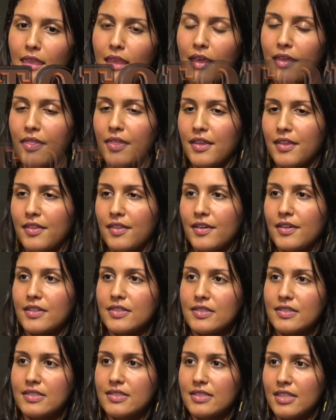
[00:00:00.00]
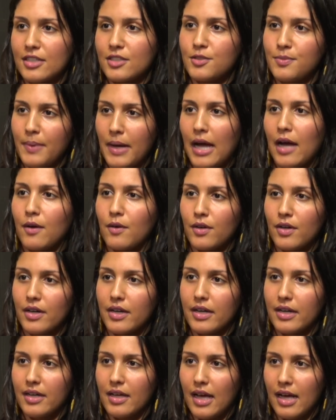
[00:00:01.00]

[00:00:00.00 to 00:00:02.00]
I think there is such power